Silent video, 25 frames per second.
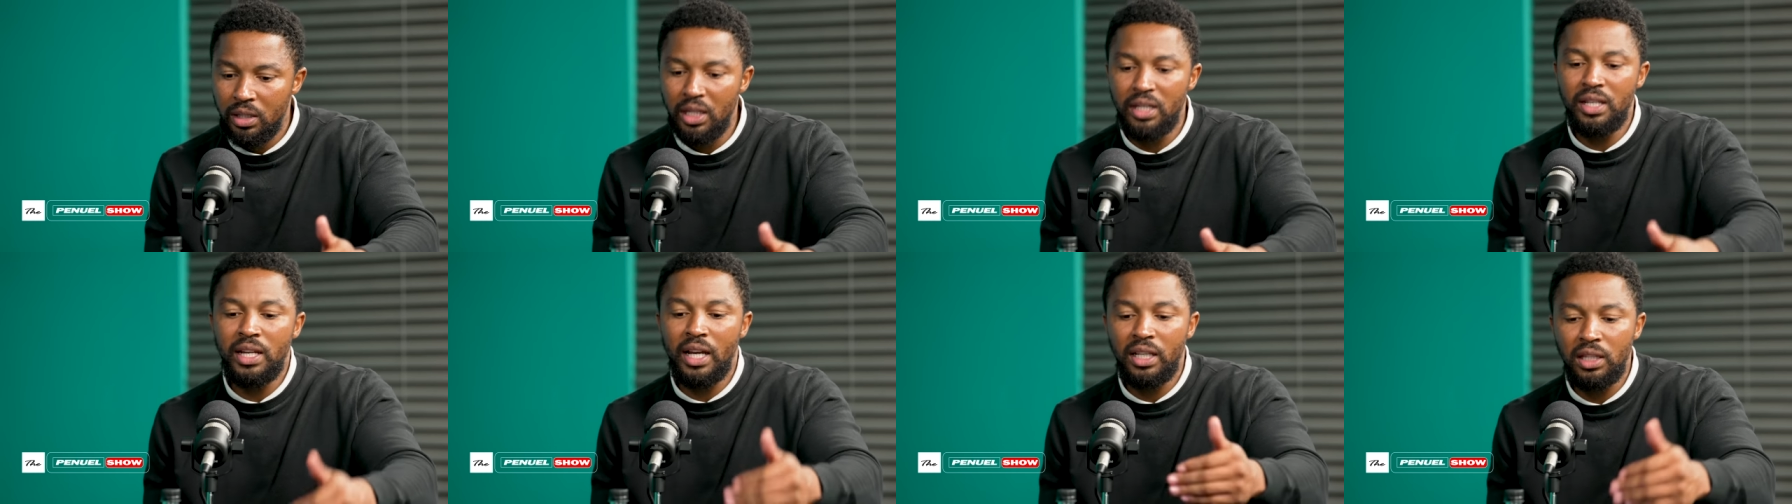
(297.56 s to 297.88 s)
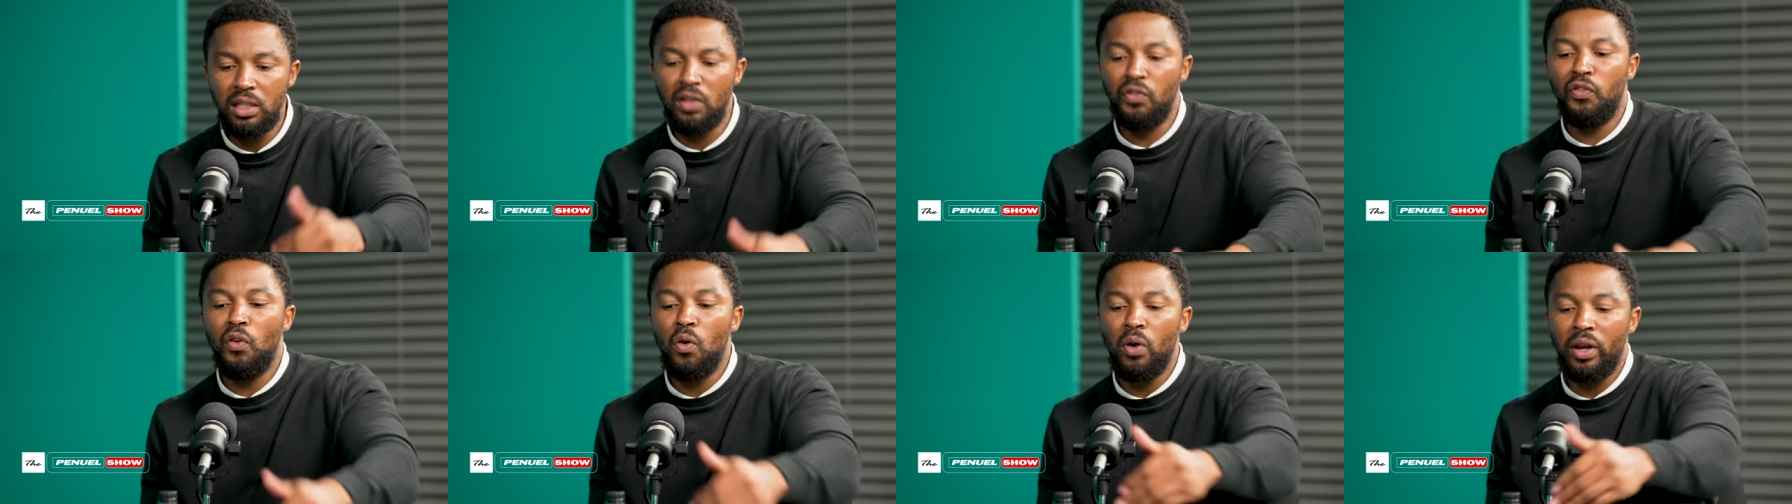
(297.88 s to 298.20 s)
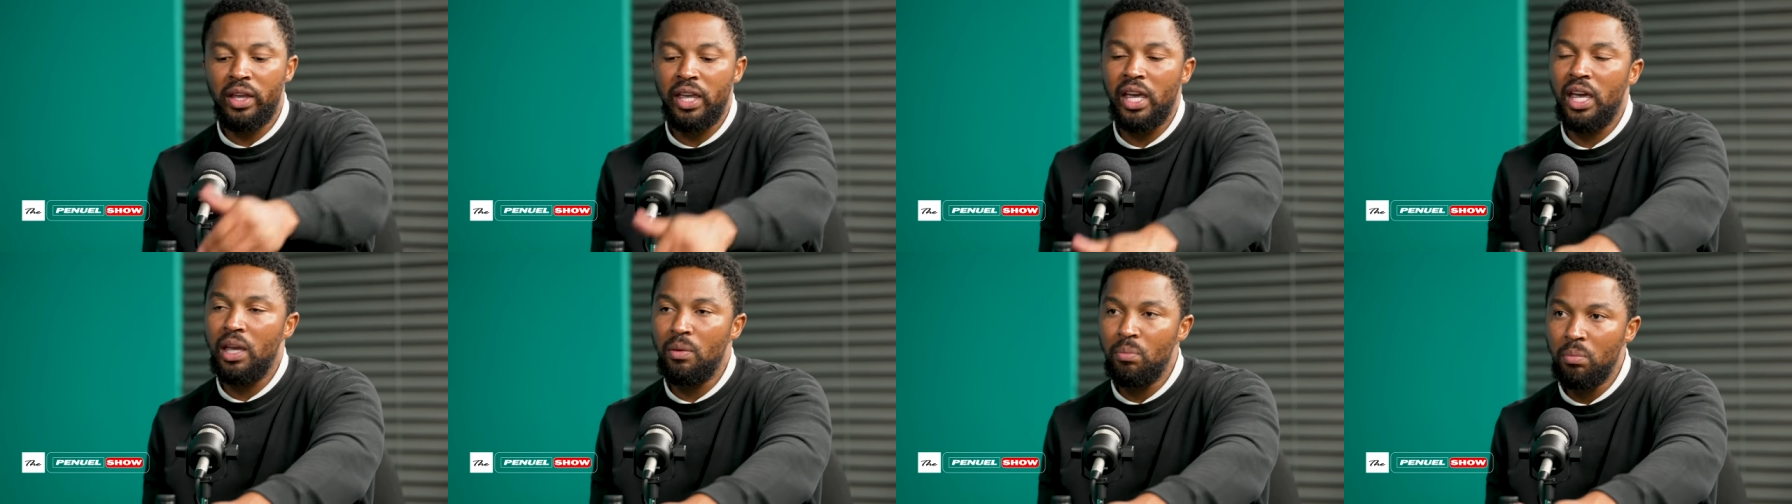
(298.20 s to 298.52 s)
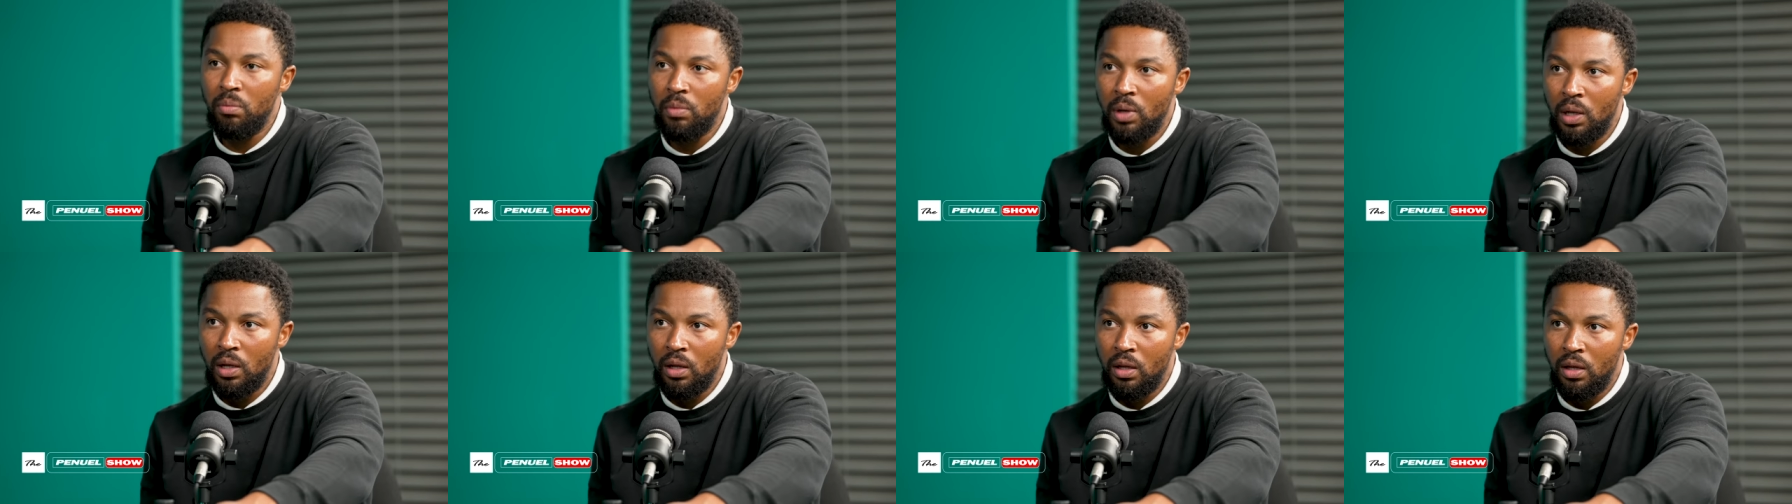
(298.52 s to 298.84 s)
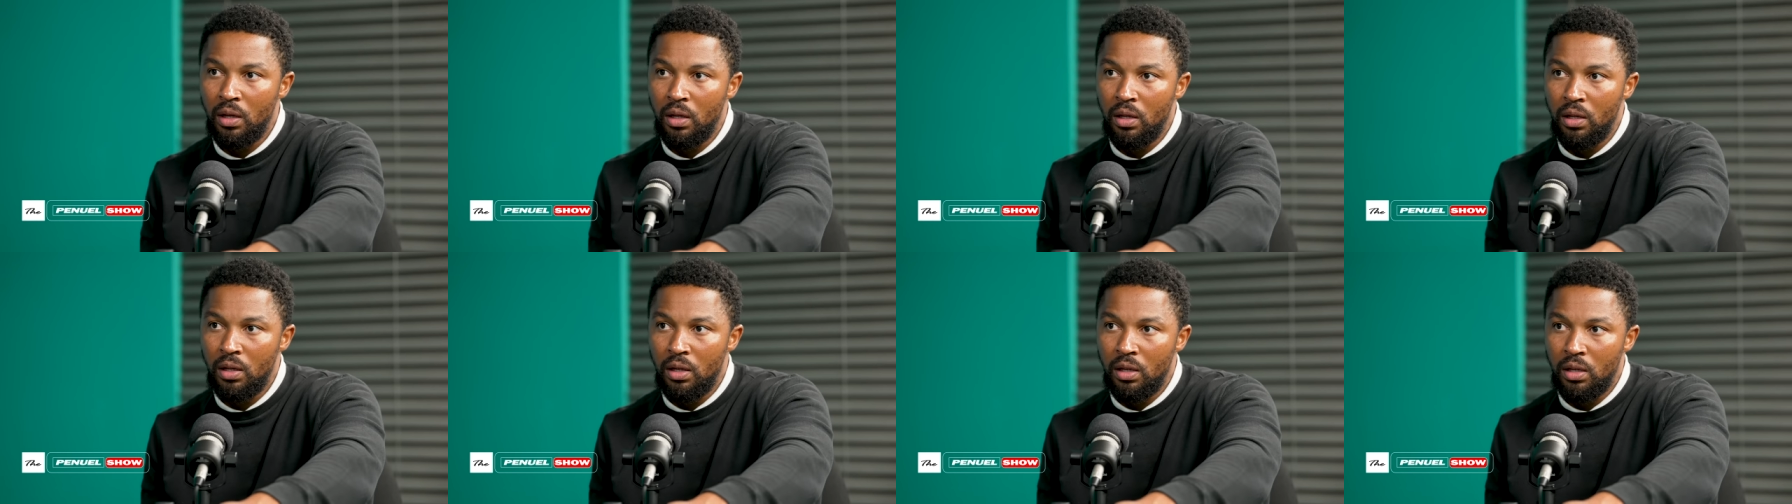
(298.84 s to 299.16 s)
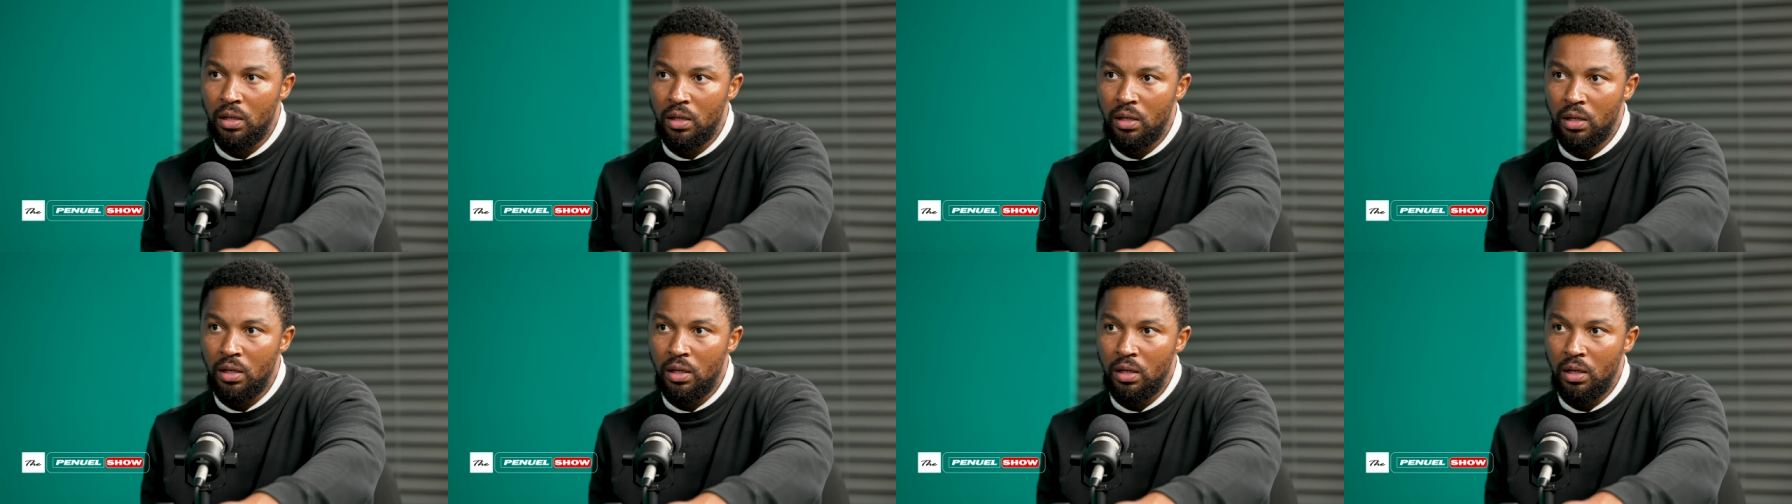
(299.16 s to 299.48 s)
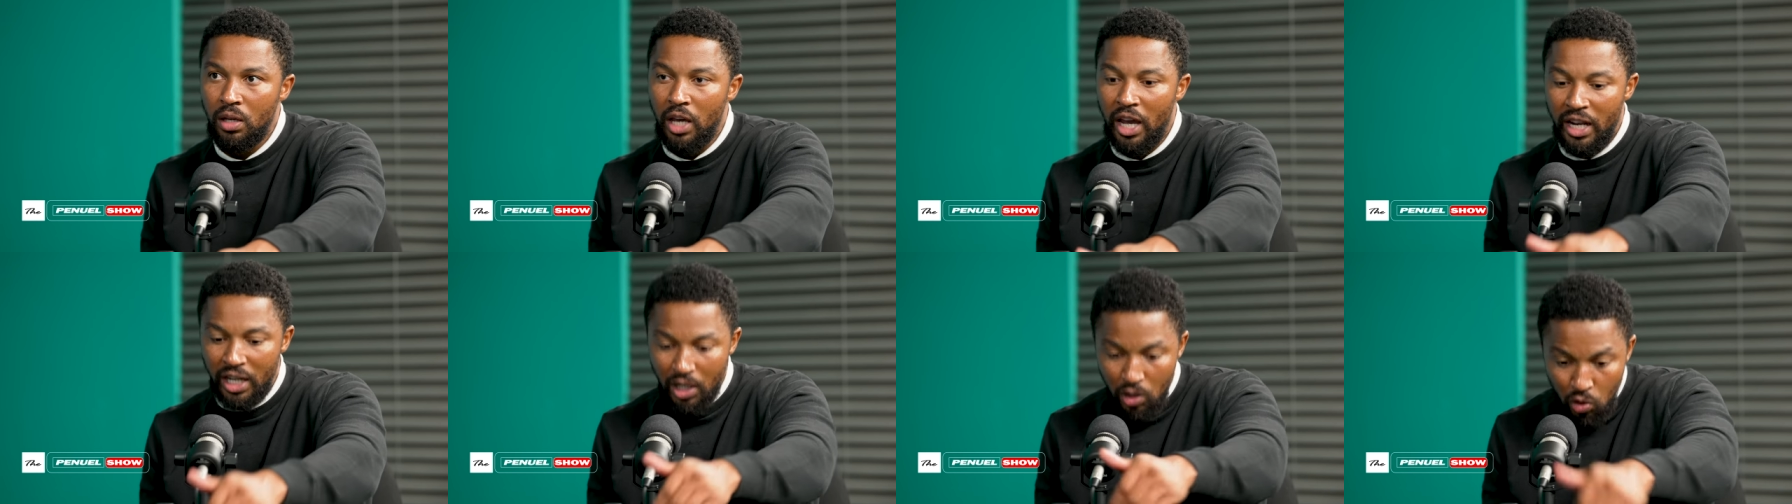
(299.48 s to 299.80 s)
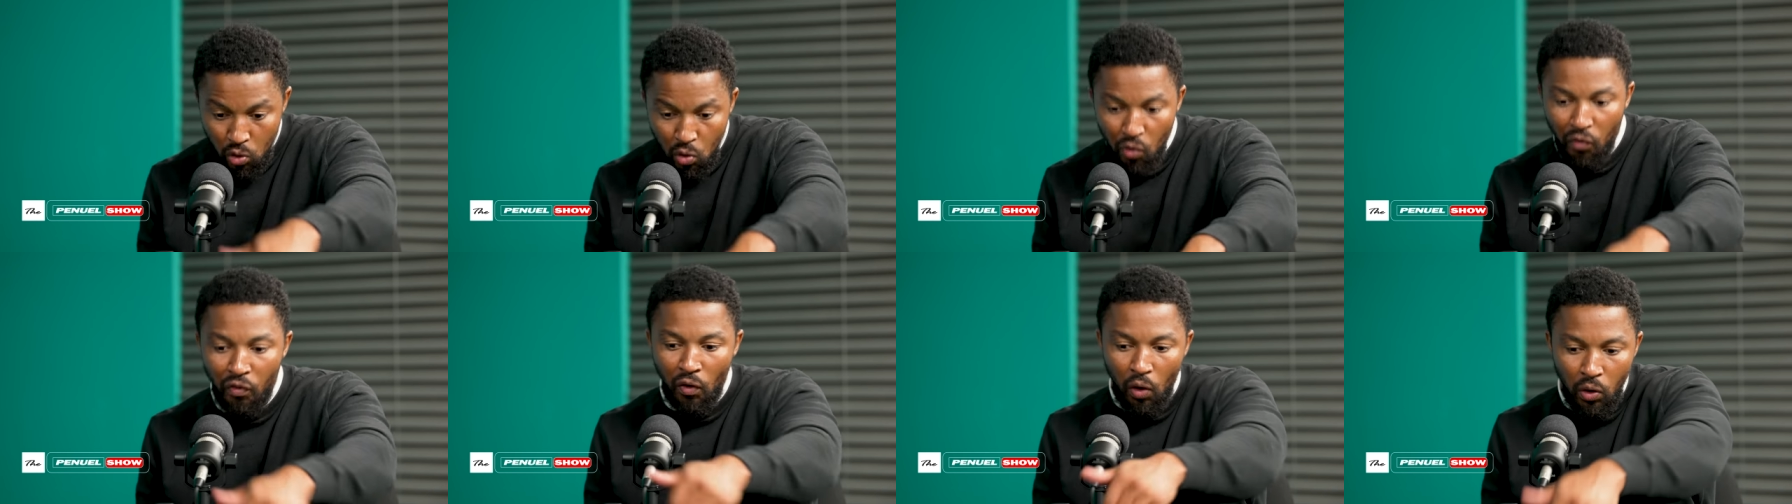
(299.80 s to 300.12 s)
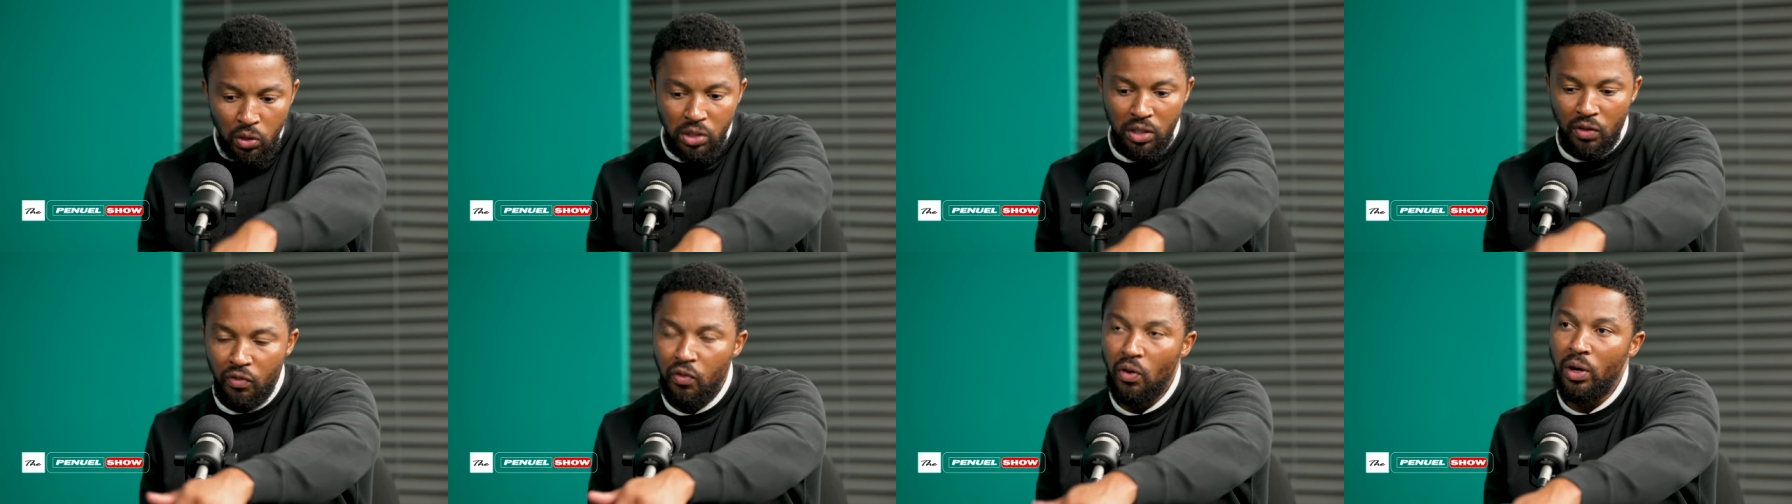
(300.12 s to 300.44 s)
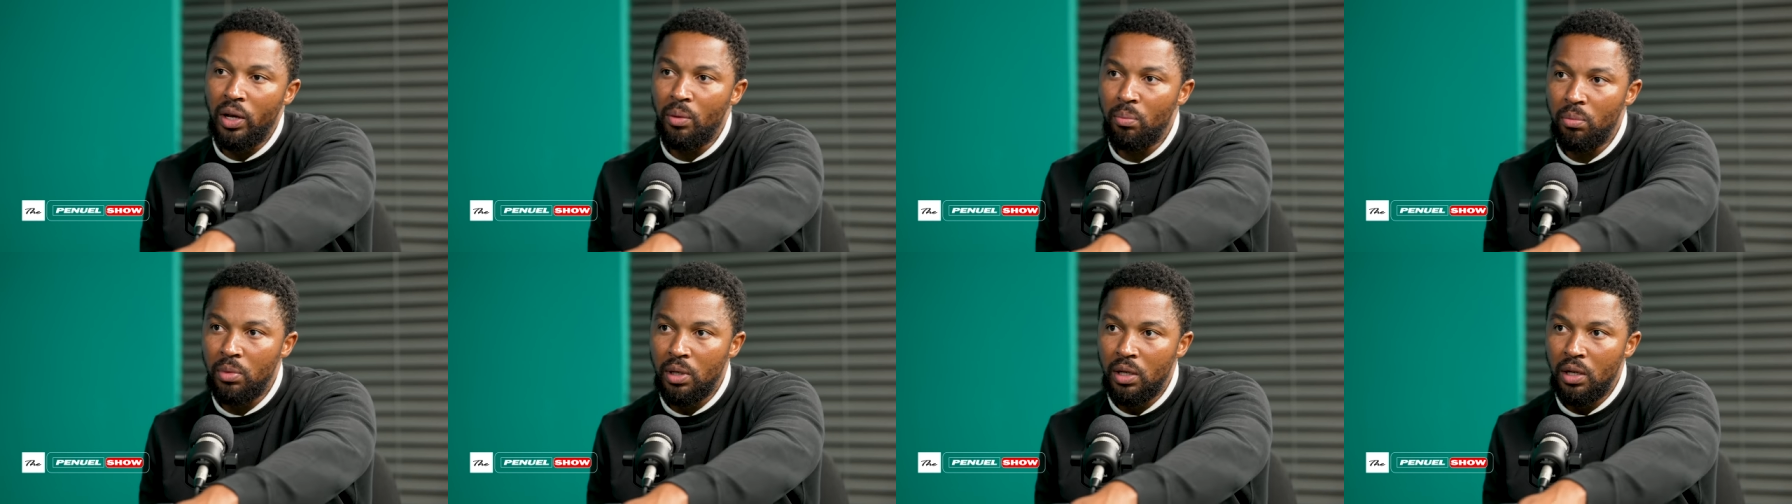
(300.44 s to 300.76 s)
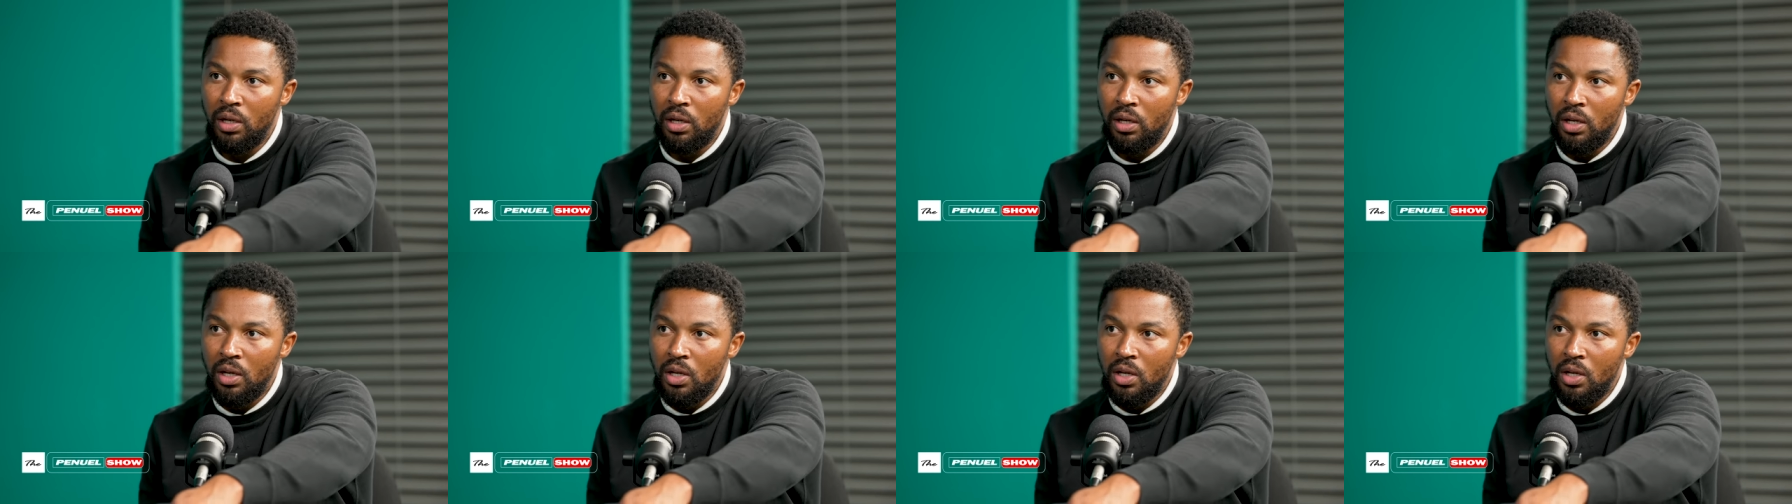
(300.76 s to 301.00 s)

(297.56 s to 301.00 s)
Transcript: Then 94 came and then you voted for him.